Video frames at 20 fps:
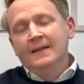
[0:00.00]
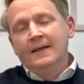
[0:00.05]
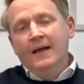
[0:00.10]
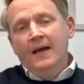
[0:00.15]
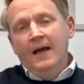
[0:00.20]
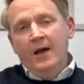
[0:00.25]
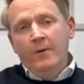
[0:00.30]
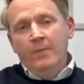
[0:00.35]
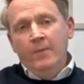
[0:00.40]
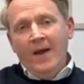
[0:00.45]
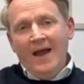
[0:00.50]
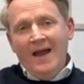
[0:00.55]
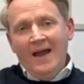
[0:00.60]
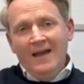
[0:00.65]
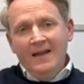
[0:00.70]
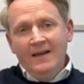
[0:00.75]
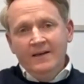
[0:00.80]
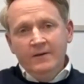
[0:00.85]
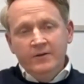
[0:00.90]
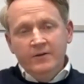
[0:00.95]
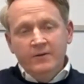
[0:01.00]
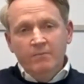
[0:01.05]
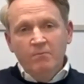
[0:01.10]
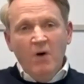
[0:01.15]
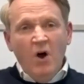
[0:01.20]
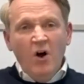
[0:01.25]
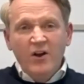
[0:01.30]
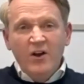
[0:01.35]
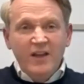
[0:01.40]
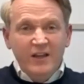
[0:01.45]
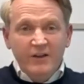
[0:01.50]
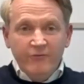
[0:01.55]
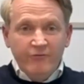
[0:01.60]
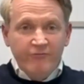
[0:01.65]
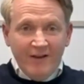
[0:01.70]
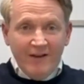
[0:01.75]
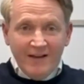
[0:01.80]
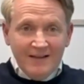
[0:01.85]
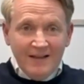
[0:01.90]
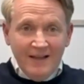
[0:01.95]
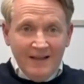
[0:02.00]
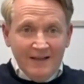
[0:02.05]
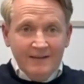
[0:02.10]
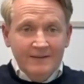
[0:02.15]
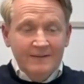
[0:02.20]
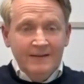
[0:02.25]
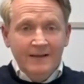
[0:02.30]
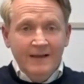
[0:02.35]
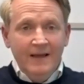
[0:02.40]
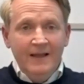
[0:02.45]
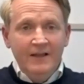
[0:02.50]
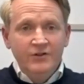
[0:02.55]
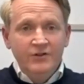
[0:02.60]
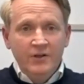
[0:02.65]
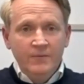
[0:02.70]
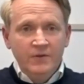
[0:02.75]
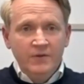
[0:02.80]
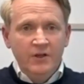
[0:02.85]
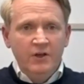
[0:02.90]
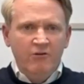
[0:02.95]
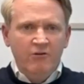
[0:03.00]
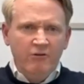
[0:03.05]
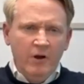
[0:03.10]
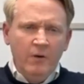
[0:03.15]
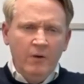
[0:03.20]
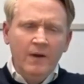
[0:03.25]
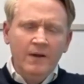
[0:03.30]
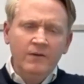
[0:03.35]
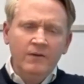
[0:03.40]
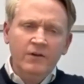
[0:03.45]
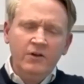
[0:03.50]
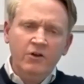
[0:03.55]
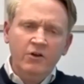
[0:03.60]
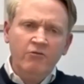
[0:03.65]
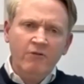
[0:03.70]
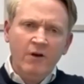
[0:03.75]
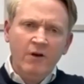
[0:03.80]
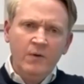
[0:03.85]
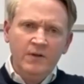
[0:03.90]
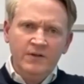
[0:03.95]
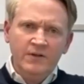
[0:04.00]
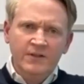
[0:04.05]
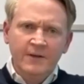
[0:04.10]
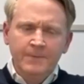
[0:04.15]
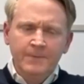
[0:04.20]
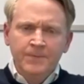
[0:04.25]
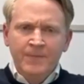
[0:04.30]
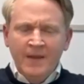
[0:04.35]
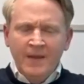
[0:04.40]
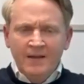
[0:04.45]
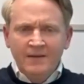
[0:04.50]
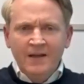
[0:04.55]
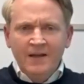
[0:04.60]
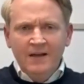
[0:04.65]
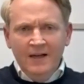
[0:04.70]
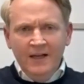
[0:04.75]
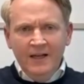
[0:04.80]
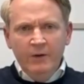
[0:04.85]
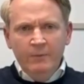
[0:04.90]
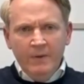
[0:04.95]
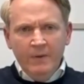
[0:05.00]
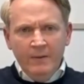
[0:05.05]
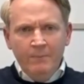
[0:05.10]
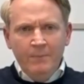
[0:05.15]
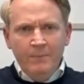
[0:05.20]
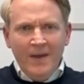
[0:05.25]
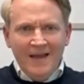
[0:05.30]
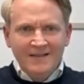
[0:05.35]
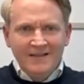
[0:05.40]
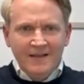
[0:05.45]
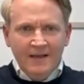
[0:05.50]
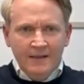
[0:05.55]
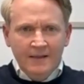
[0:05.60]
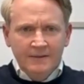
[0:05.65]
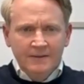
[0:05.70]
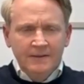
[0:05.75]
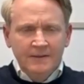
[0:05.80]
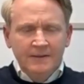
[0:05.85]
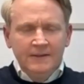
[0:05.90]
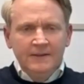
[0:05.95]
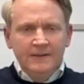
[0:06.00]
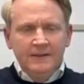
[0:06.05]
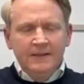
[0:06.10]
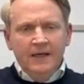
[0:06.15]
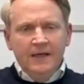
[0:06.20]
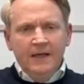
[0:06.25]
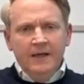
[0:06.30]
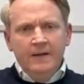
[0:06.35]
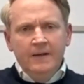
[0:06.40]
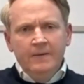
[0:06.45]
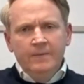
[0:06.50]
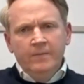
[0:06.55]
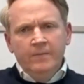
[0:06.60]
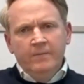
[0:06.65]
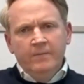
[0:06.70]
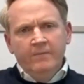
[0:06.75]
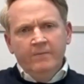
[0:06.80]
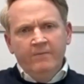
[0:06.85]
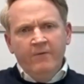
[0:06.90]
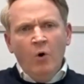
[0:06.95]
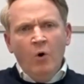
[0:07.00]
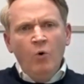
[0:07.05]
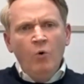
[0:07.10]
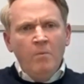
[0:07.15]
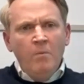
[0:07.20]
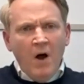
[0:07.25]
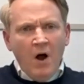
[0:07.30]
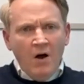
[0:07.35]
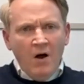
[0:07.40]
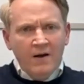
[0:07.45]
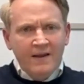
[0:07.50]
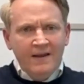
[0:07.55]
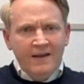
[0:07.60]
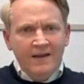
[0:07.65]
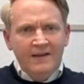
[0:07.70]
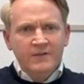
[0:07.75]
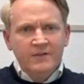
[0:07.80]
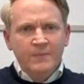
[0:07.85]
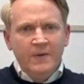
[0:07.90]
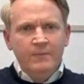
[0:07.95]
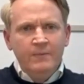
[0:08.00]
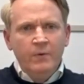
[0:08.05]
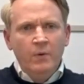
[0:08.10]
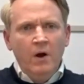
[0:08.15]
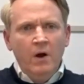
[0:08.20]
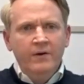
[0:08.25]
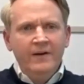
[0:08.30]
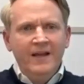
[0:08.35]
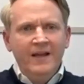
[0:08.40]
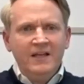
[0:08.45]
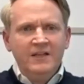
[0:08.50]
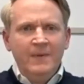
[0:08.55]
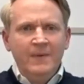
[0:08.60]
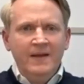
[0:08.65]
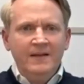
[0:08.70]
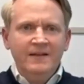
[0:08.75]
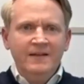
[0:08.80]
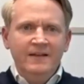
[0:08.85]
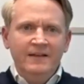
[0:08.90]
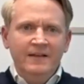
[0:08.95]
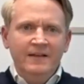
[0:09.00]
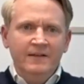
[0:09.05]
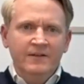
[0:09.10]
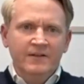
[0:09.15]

and market friendly in terms of euro. And the euro has done a little bit better. Vol markets, people aren't expecting